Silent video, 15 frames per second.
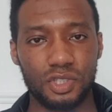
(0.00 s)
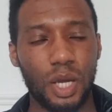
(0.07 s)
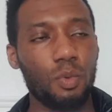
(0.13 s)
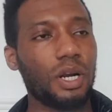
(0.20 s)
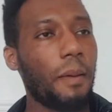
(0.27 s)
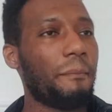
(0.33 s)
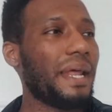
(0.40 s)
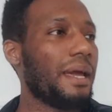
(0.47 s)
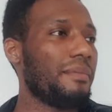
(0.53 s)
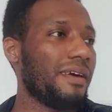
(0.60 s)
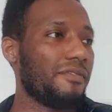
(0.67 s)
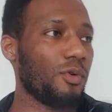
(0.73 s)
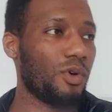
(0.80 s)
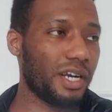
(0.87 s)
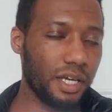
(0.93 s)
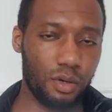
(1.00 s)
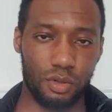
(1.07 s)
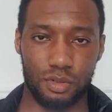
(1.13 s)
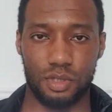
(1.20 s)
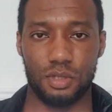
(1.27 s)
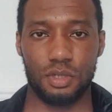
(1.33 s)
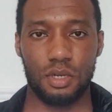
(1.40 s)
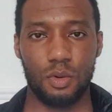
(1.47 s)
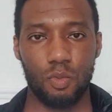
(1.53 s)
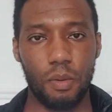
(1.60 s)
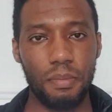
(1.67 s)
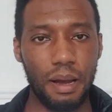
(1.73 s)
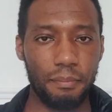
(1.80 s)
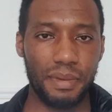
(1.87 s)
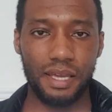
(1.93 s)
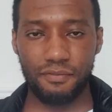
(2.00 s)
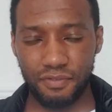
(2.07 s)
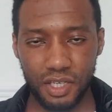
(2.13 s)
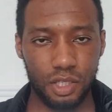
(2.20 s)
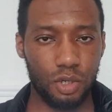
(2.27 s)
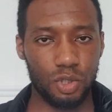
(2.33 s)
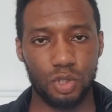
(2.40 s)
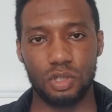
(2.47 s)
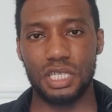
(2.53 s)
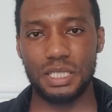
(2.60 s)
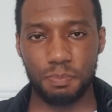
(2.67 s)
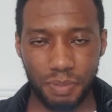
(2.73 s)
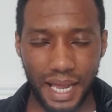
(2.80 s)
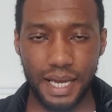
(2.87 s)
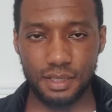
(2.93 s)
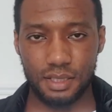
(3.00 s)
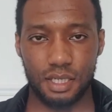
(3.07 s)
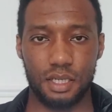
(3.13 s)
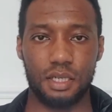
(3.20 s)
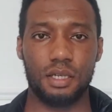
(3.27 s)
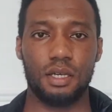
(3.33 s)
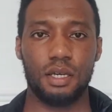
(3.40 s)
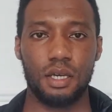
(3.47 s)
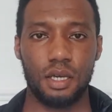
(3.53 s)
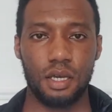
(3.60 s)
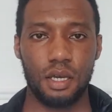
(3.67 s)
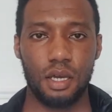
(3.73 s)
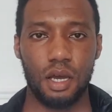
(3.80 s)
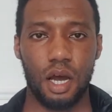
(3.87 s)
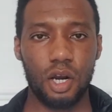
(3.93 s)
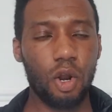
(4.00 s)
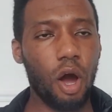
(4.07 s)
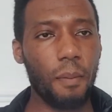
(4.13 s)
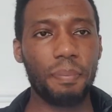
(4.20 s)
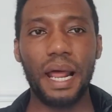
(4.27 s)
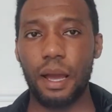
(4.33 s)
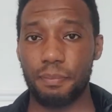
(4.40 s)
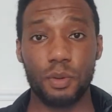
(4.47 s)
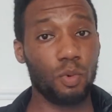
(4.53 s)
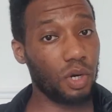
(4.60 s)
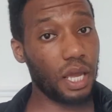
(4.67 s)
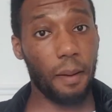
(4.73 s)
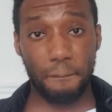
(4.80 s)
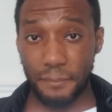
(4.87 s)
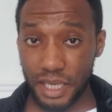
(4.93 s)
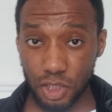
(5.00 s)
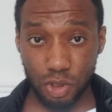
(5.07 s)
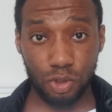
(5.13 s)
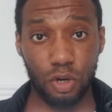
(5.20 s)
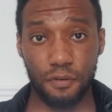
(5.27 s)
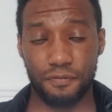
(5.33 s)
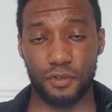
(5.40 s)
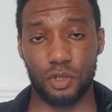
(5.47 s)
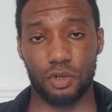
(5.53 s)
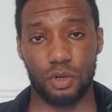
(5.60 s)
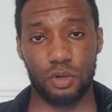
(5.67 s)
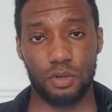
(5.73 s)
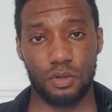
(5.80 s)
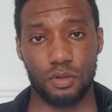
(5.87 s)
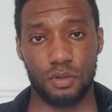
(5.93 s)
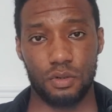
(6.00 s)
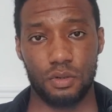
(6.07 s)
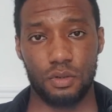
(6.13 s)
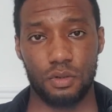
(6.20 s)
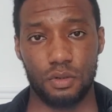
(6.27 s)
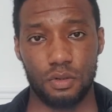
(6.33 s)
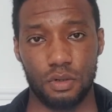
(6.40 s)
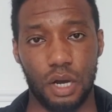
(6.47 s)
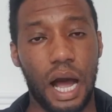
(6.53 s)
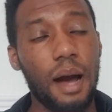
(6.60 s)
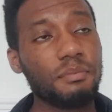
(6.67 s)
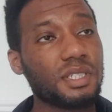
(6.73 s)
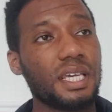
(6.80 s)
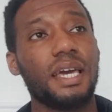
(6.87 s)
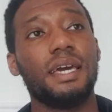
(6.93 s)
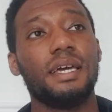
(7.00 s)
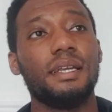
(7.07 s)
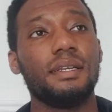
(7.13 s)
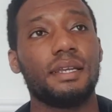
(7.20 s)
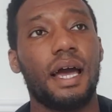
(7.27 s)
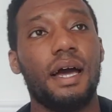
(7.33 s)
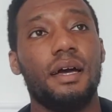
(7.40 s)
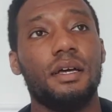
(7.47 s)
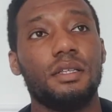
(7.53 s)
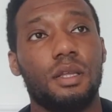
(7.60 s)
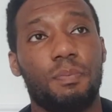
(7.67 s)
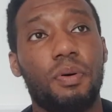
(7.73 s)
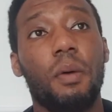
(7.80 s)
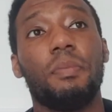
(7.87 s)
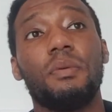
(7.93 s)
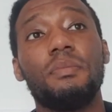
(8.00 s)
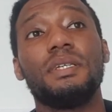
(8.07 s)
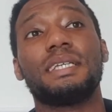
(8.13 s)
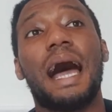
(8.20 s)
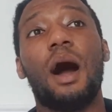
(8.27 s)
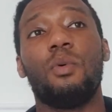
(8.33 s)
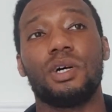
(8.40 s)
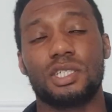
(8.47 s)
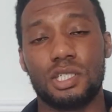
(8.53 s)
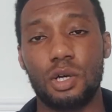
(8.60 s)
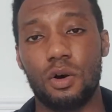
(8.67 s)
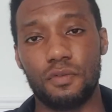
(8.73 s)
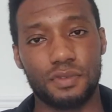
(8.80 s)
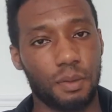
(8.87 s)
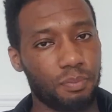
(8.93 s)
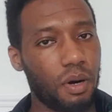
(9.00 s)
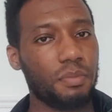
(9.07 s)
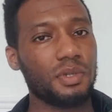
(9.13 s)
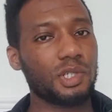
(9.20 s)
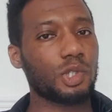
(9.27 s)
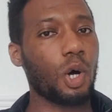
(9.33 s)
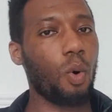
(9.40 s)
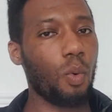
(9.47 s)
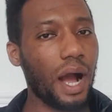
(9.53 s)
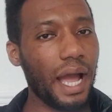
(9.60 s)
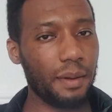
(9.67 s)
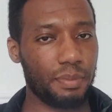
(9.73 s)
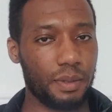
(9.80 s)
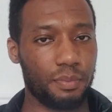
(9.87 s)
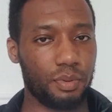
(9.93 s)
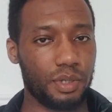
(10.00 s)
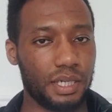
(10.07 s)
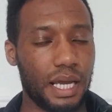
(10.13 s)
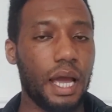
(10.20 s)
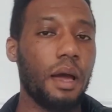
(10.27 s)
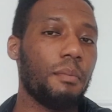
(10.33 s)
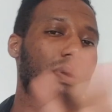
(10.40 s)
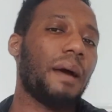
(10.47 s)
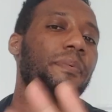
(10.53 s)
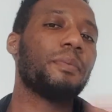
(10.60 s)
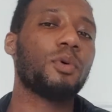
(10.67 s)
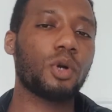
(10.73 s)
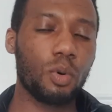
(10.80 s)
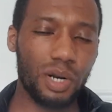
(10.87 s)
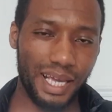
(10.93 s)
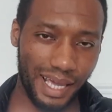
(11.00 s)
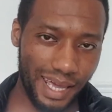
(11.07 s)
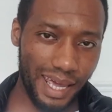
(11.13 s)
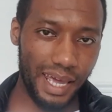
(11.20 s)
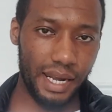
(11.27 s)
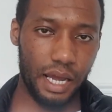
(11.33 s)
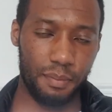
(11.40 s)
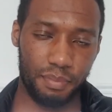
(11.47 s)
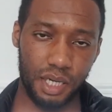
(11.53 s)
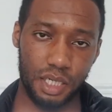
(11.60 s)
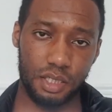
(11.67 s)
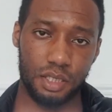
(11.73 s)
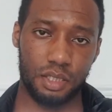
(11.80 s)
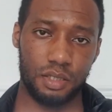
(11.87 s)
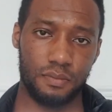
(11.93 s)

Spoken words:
they want to blame everyone else. When man make videos on this black thing, a lot of black people get pissed off, you know. Cause I'm saying that the problem is ourselves. The problem is not white people and that. Black people don't want to hear that, blood.